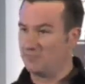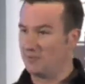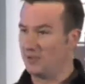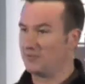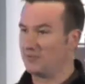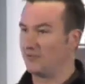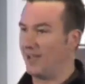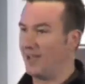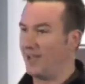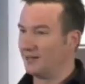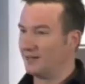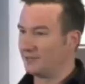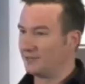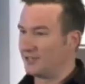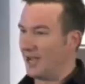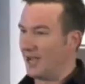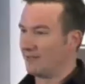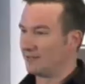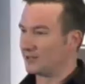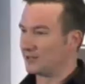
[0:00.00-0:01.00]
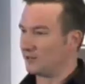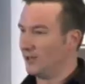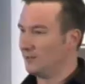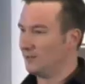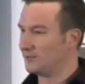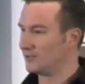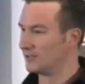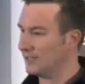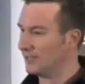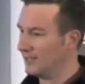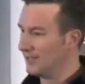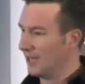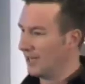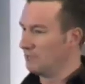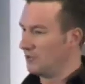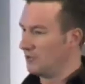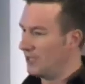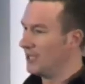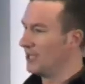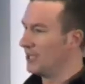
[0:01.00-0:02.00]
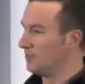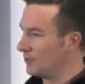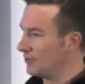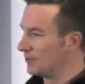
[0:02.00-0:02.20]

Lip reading: a big fan of JavaScript, you're here